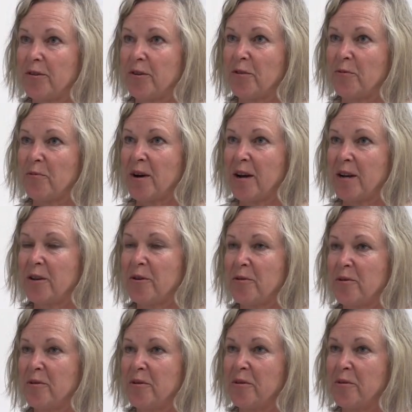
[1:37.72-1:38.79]
sort of way,
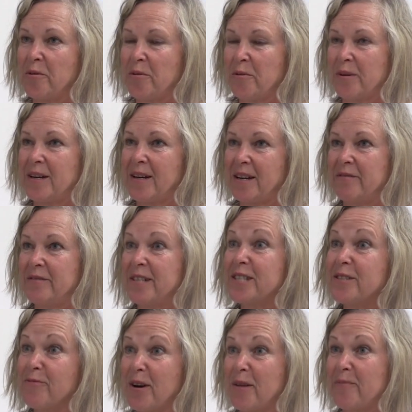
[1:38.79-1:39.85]
or kind of
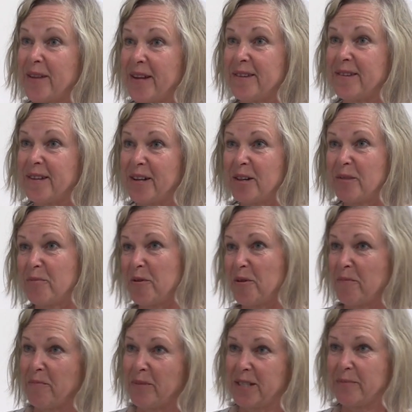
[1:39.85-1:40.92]
disrupt that single
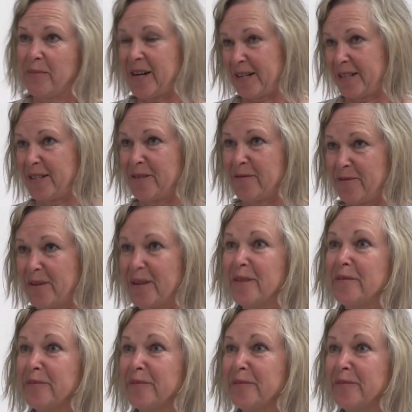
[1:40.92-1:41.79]
point perspective.